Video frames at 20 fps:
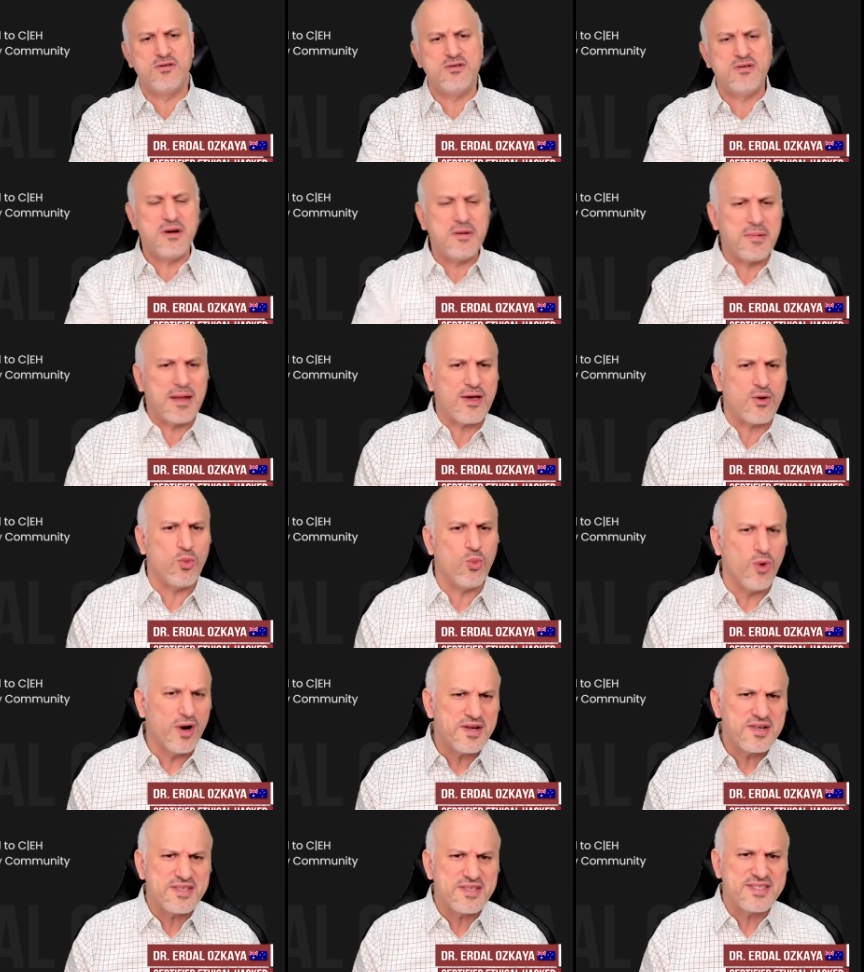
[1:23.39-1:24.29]
I'm like,
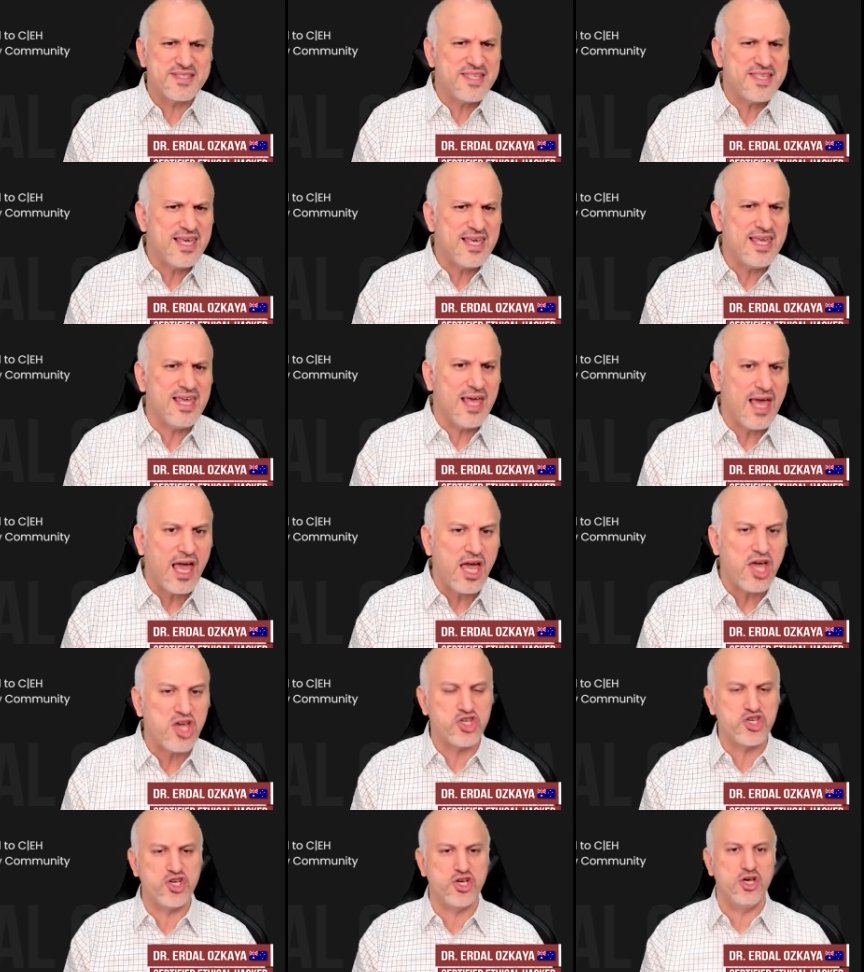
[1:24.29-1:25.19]
what is
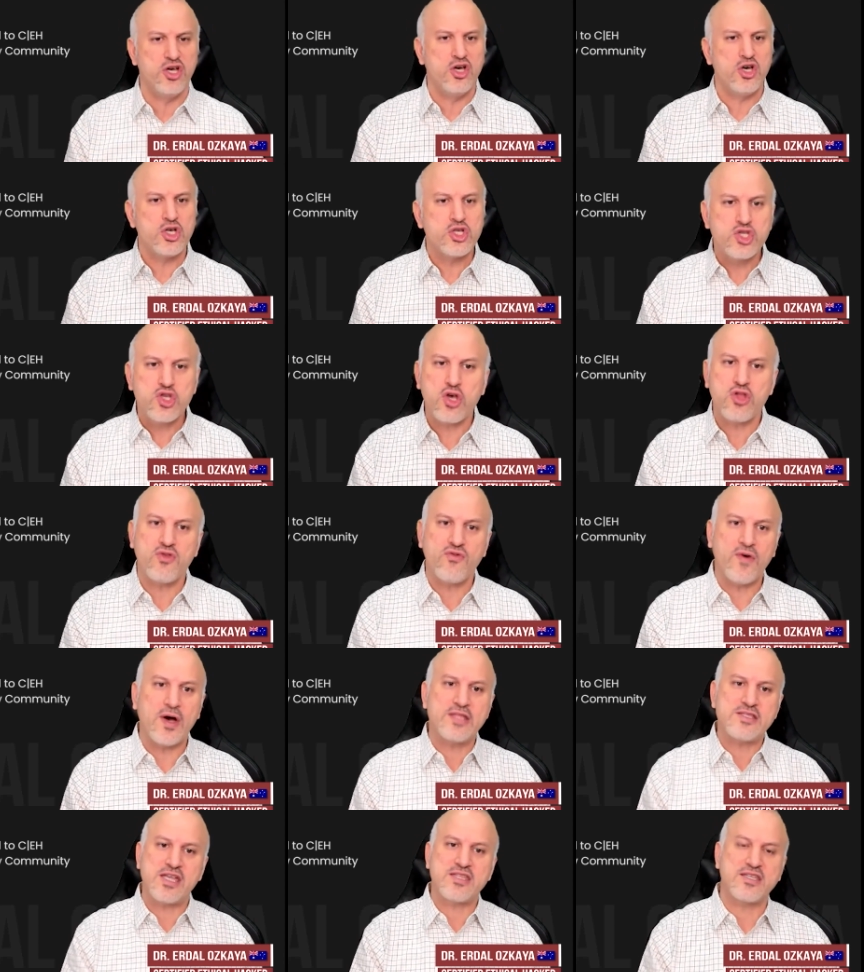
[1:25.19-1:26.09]
CEH?
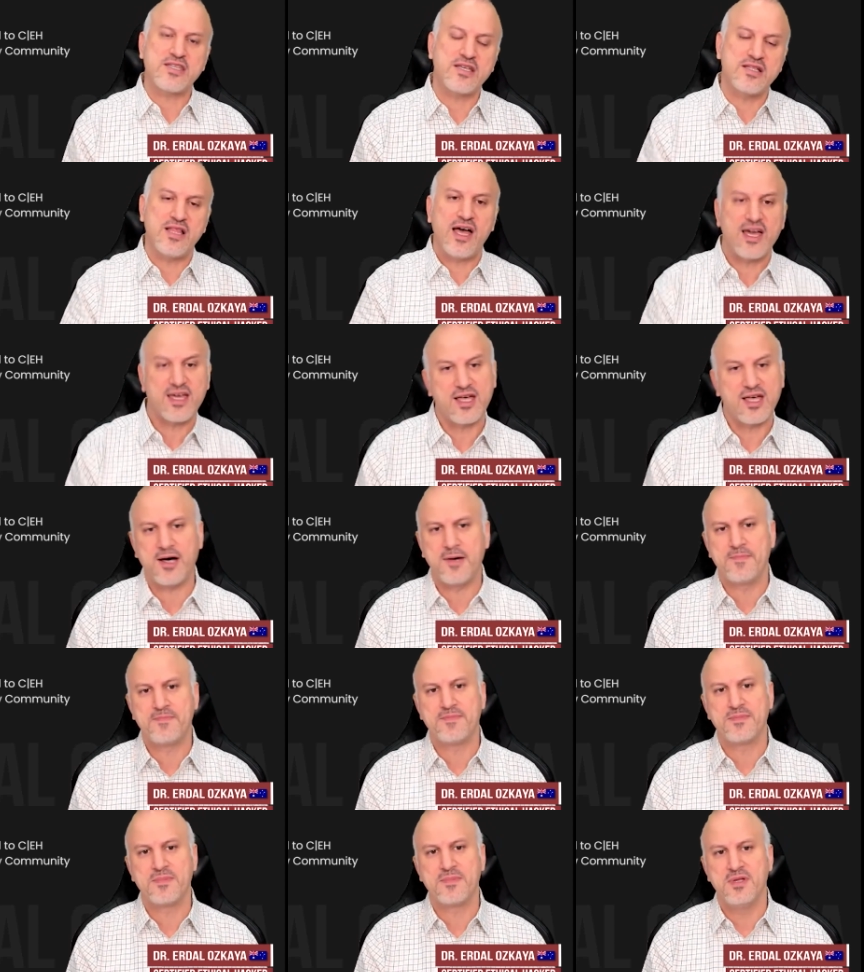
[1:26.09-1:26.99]
Certified Ethical Hacker.
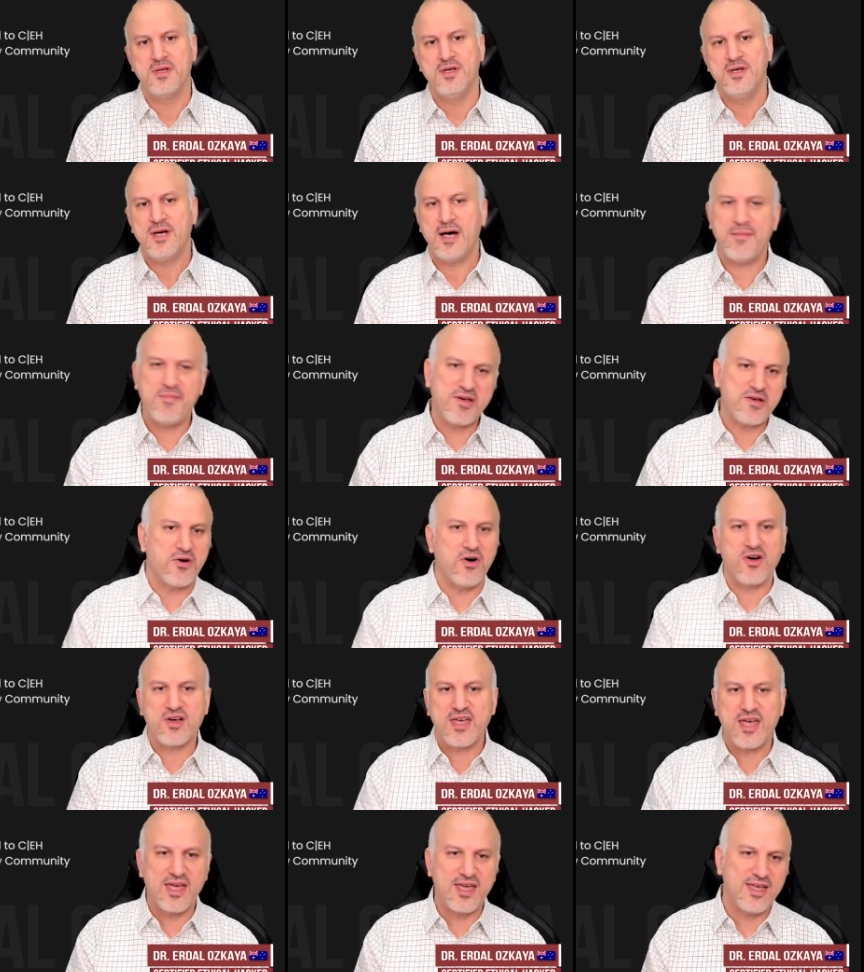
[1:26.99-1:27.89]
I'm not
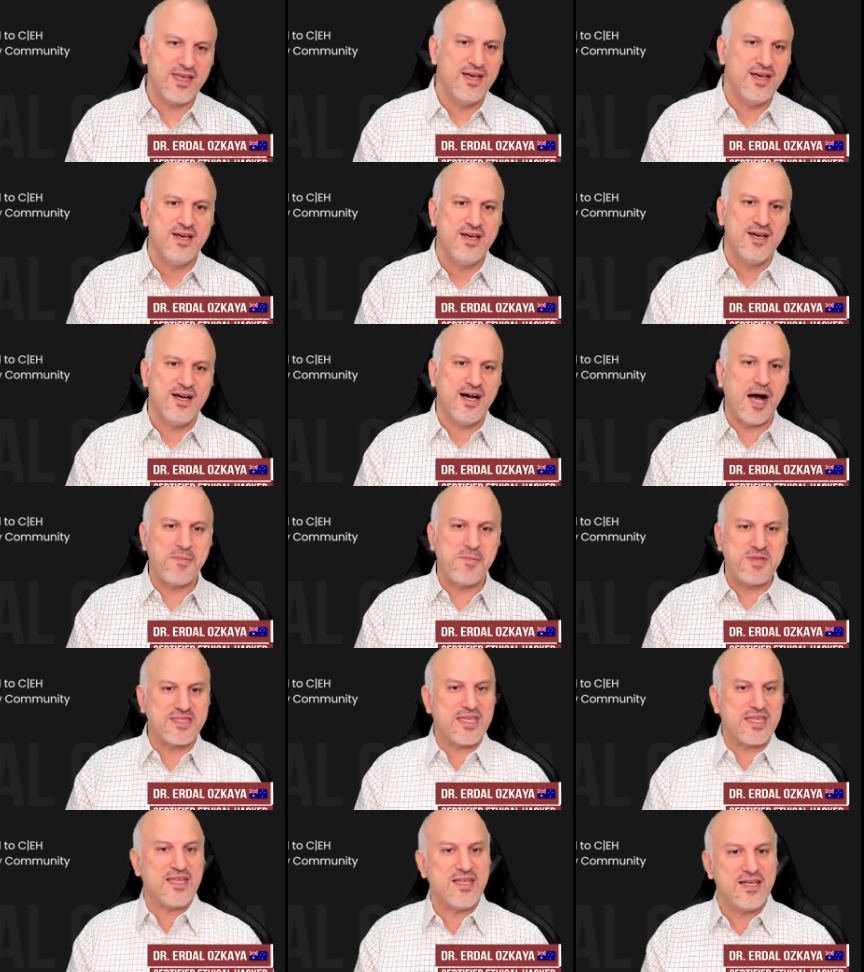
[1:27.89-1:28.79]
okay. I'm
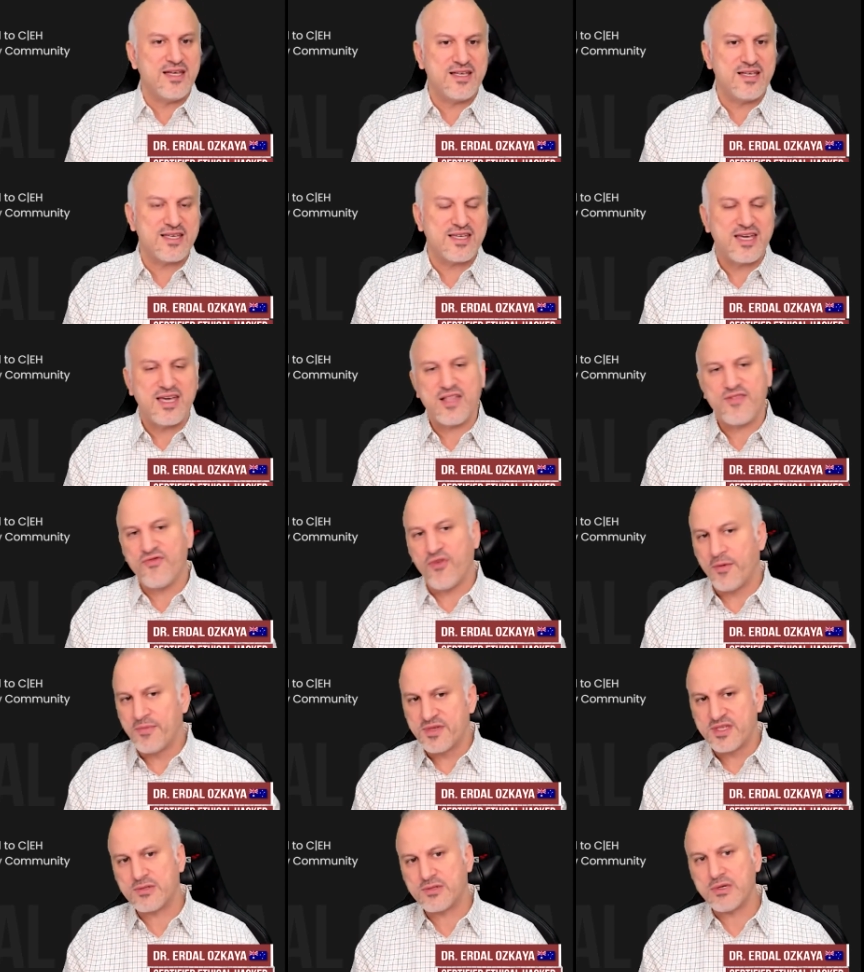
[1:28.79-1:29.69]
not a kid from
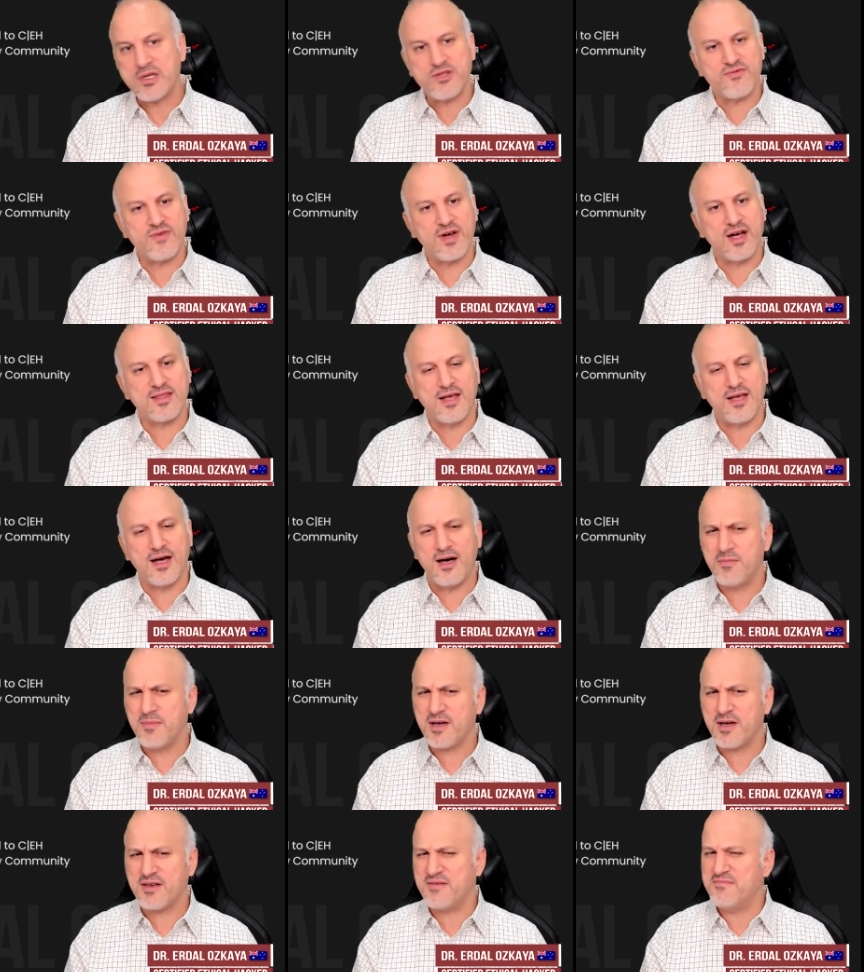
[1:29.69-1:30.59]
the street, right? I'm
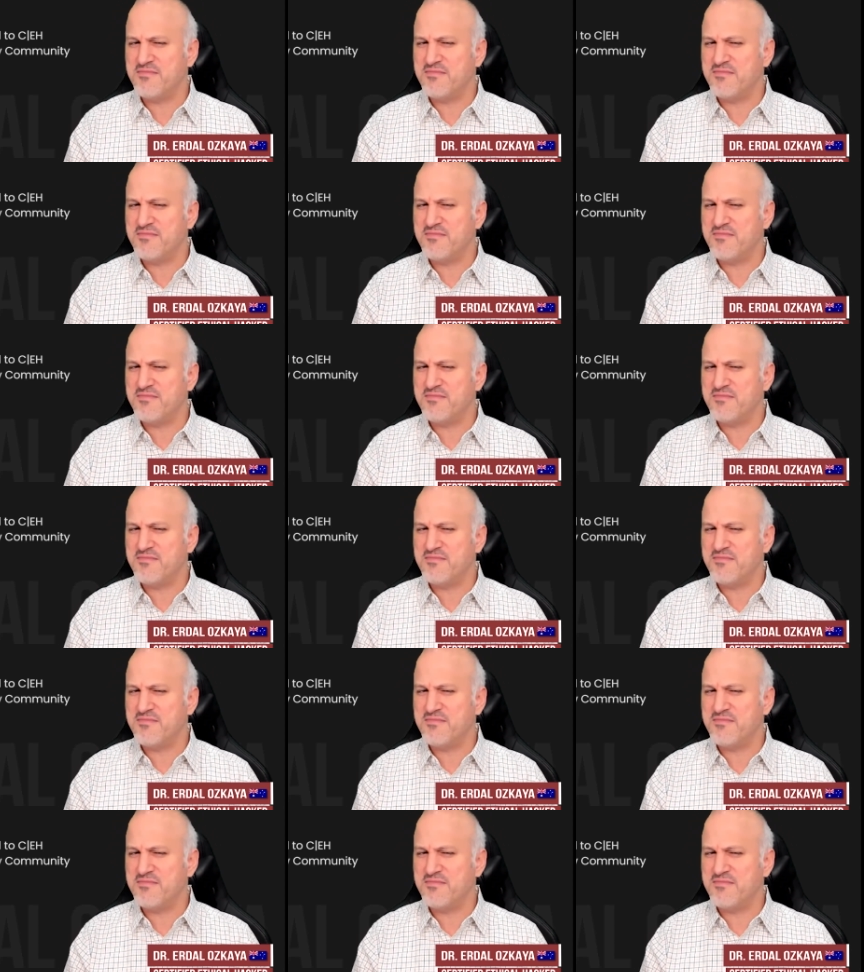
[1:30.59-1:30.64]
not.